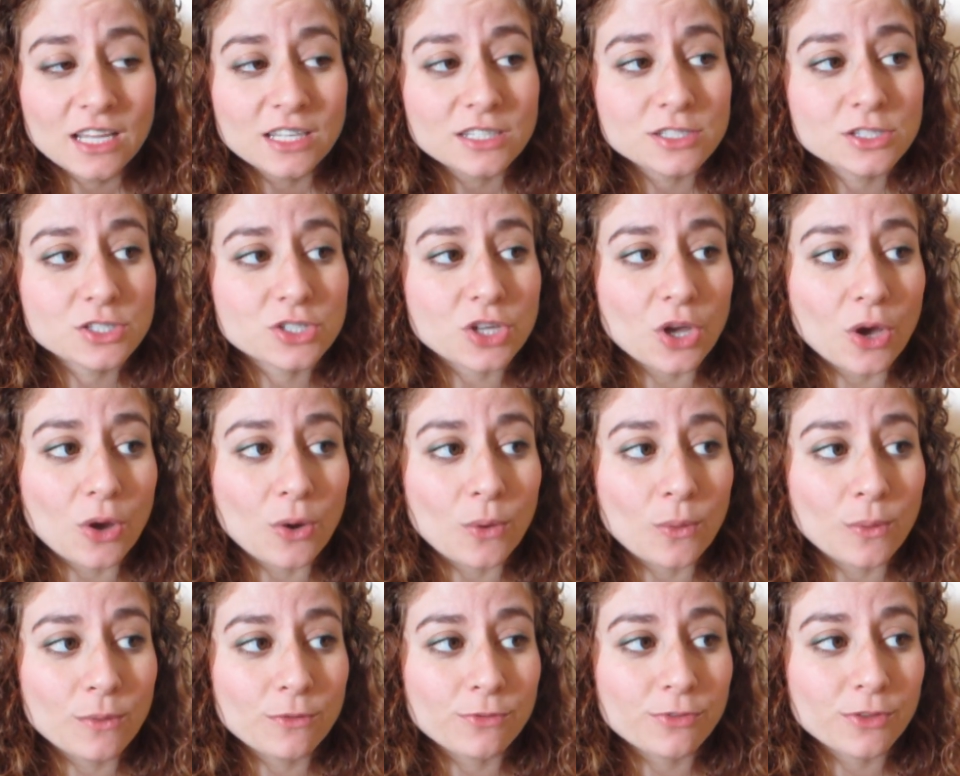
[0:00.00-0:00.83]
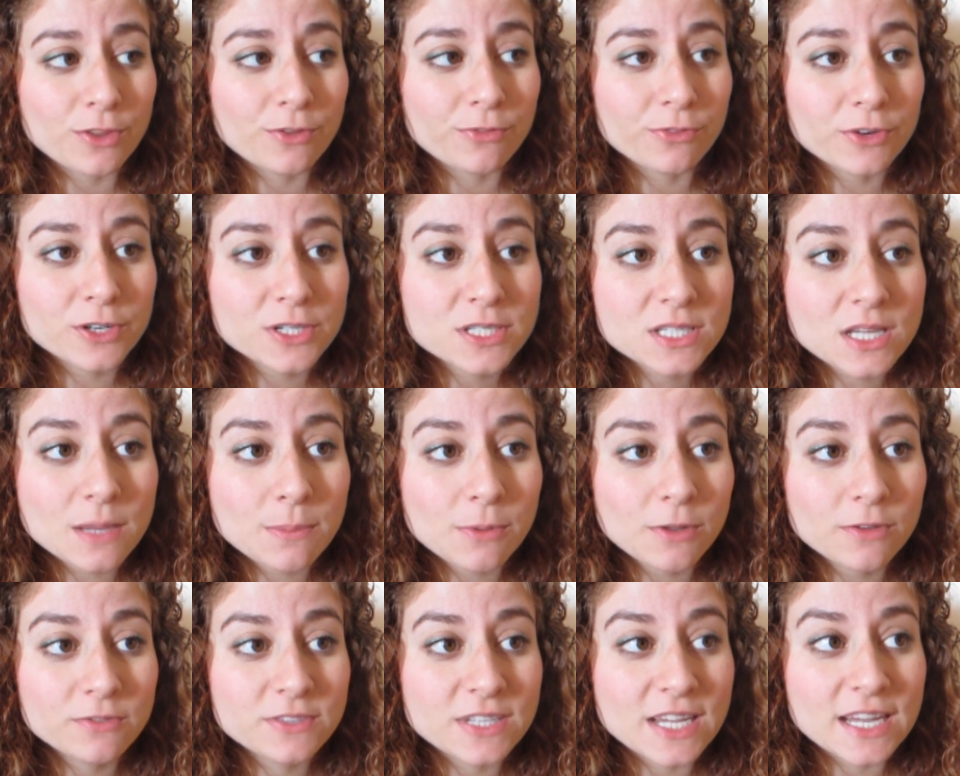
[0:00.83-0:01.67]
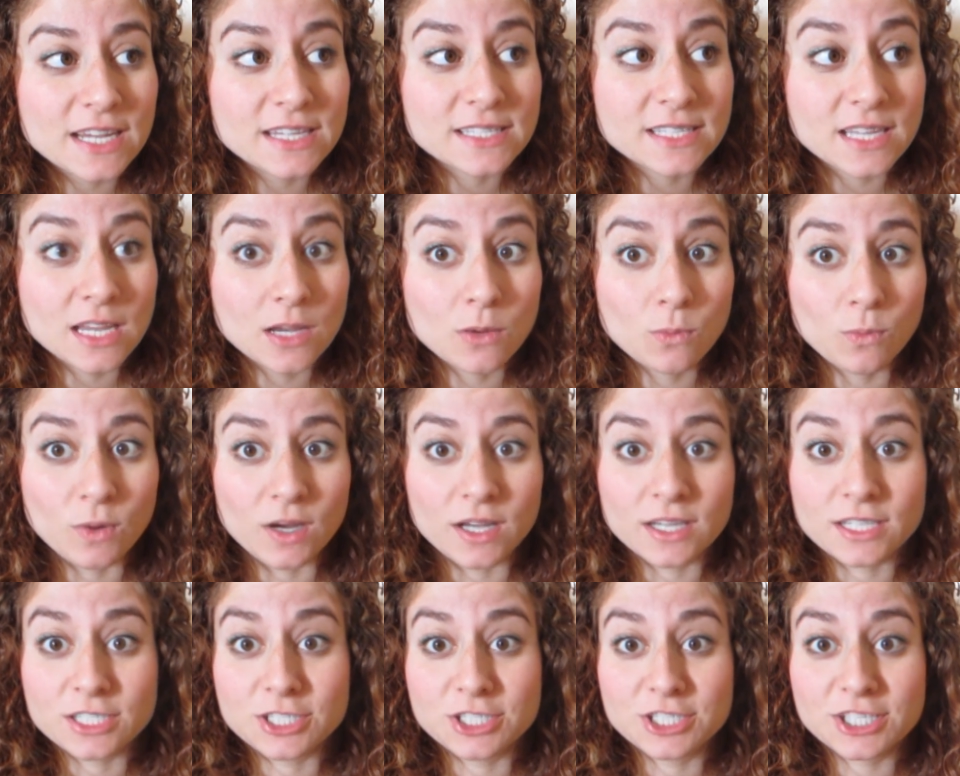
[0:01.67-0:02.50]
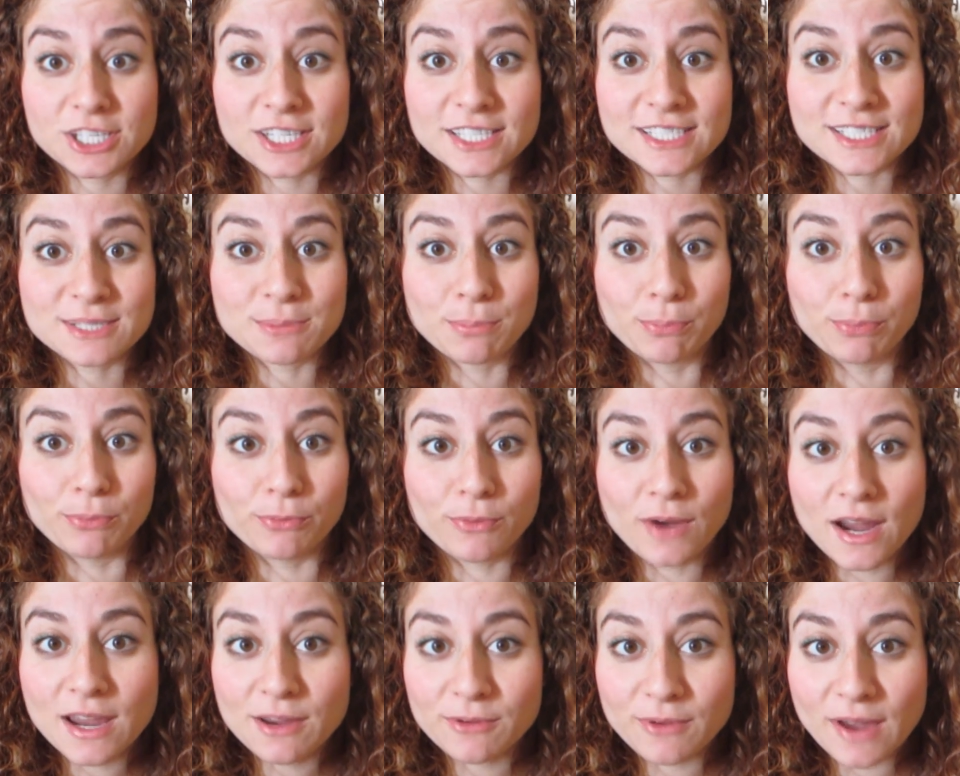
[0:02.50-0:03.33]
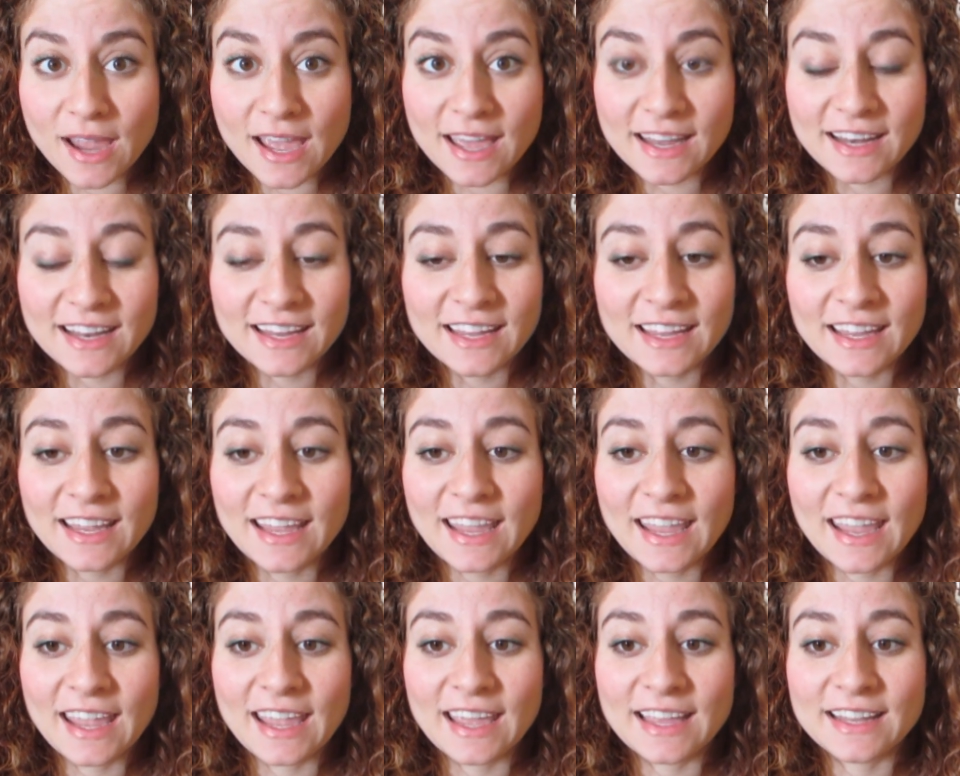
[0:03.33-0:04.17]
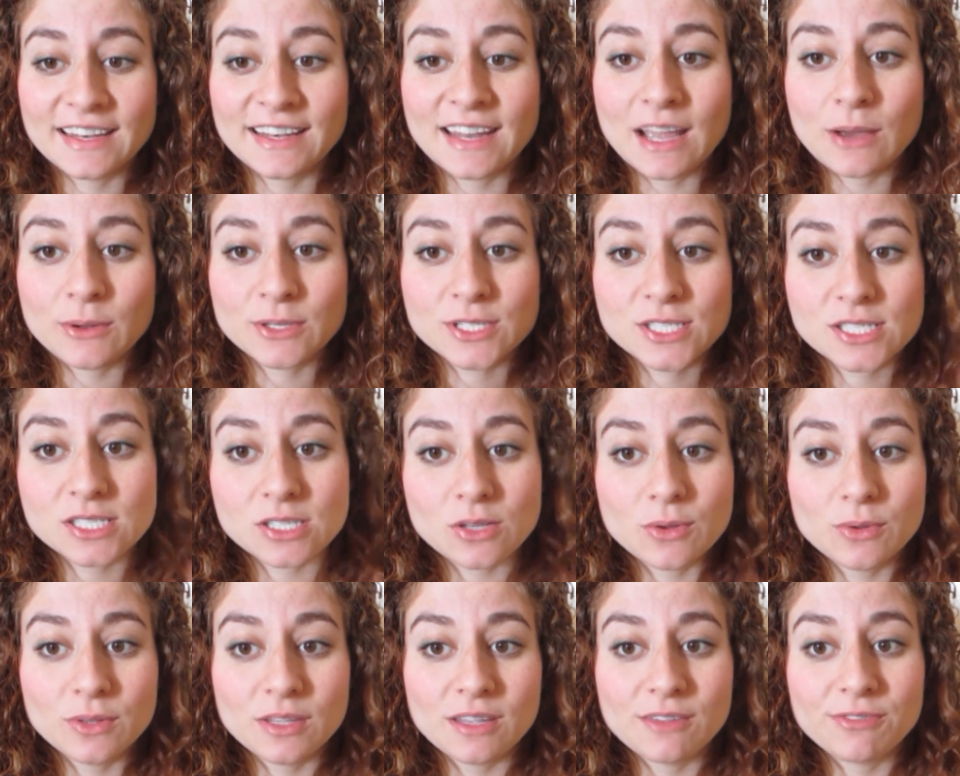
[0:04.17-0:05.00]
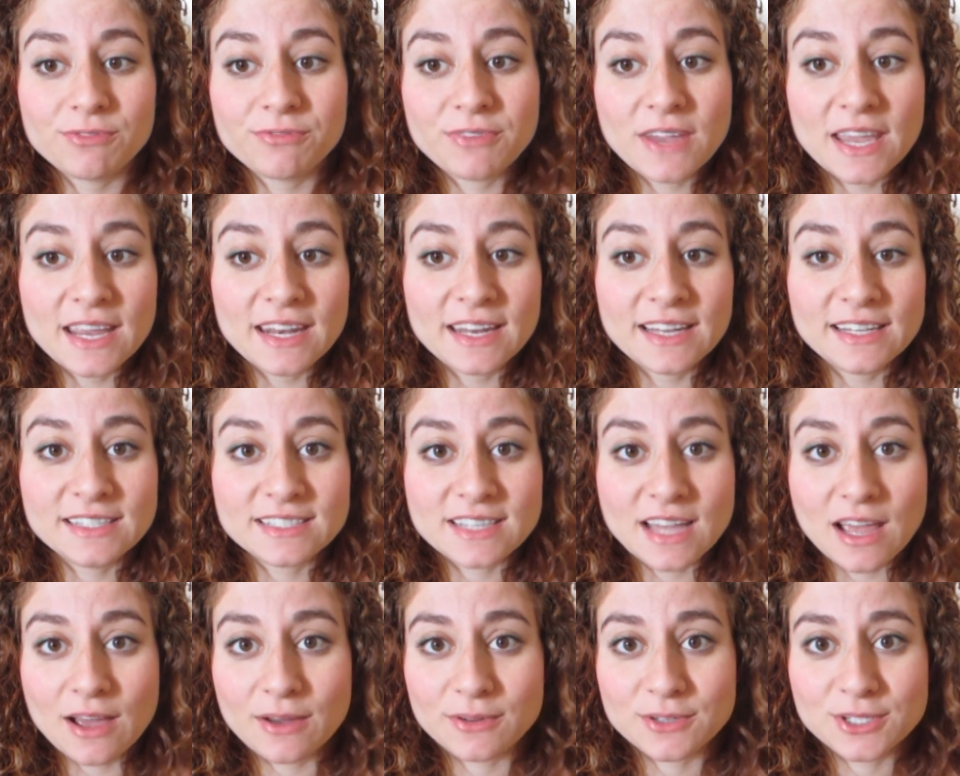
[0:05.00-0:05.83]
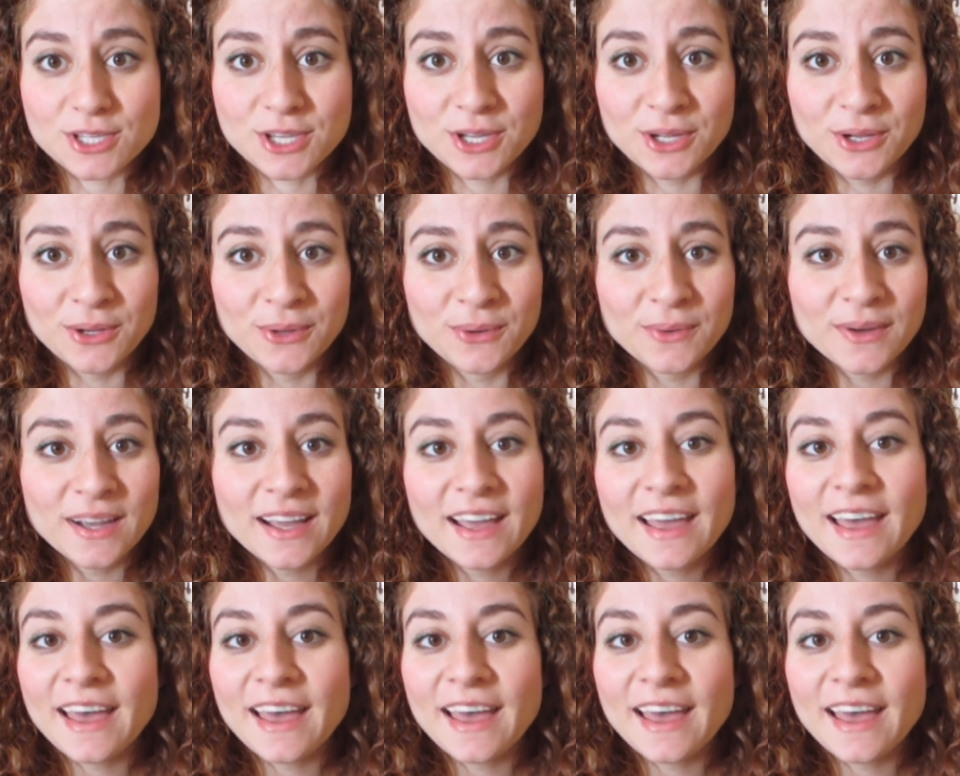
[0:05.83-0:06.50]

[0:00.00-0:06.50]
So for the first couple of days, it was just bright red and now it's slowly fading down to